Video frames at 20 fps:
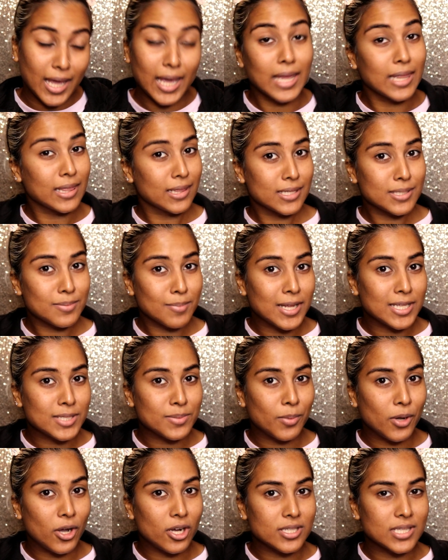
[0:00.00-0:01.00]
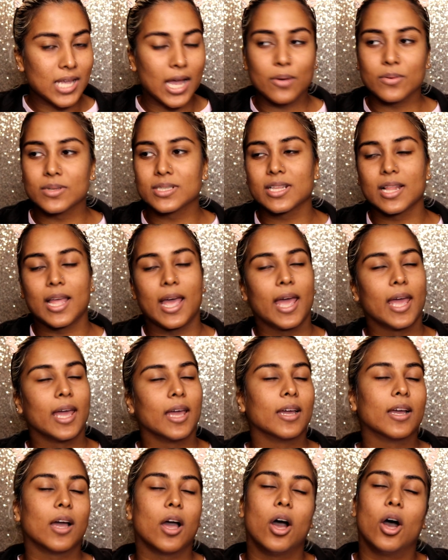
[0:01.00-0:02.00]
in this month's box, I was
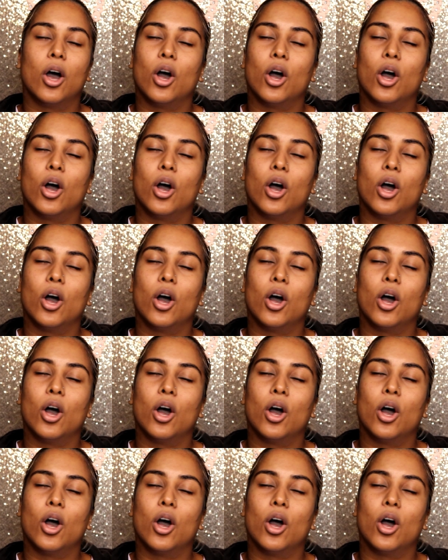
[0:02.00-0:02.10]
like,